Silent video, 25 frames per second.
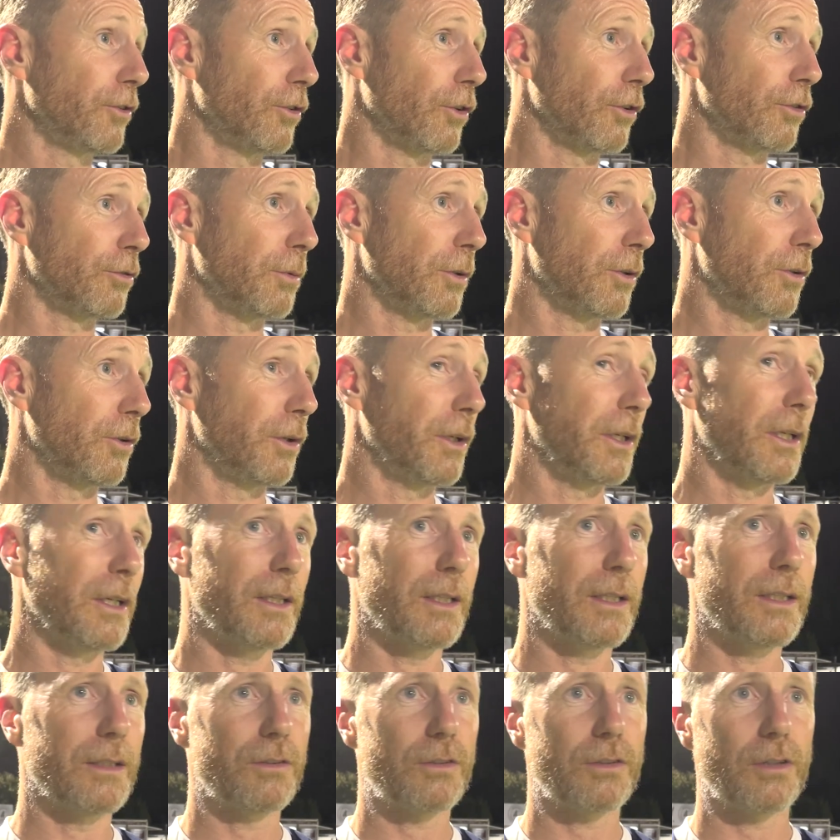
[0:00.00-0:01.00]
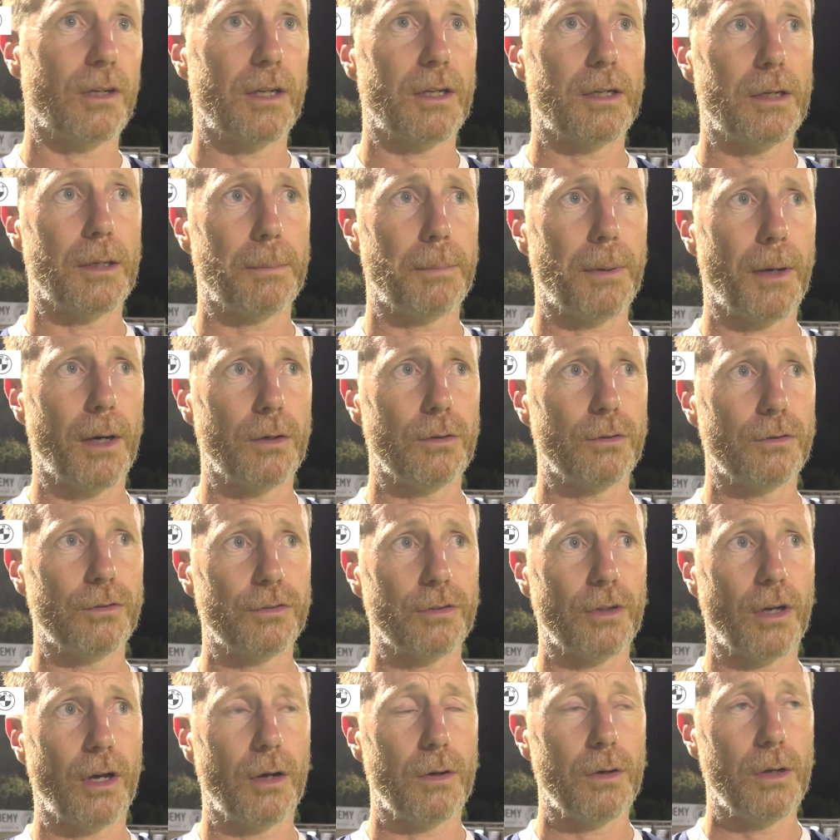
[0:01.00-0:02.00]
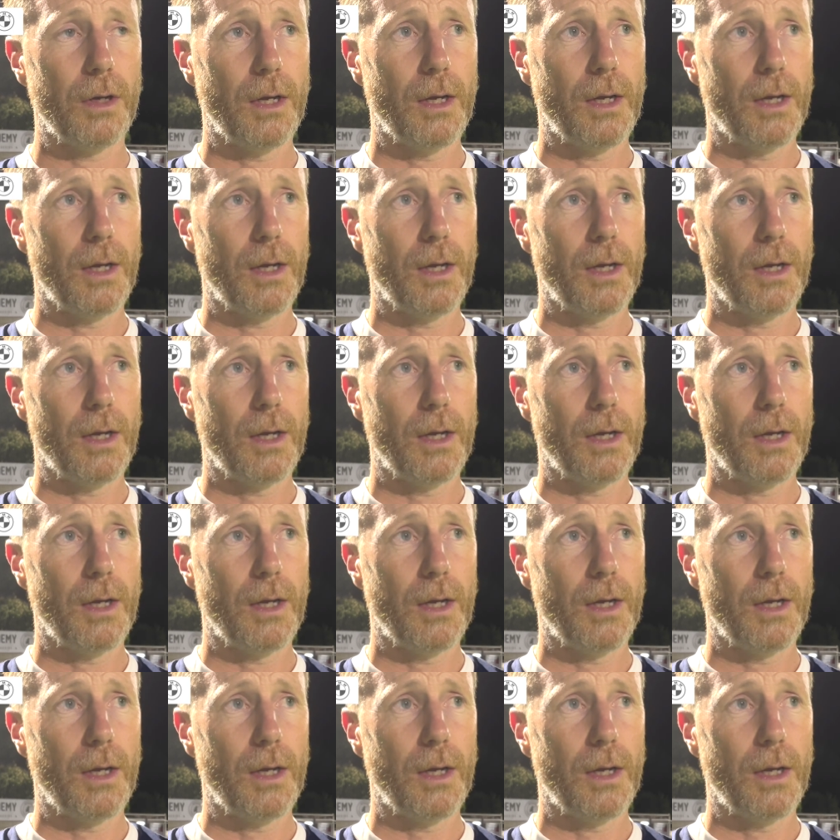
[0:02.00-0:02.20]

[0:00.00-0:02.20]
Josh McCoy hit the inside of the post. So,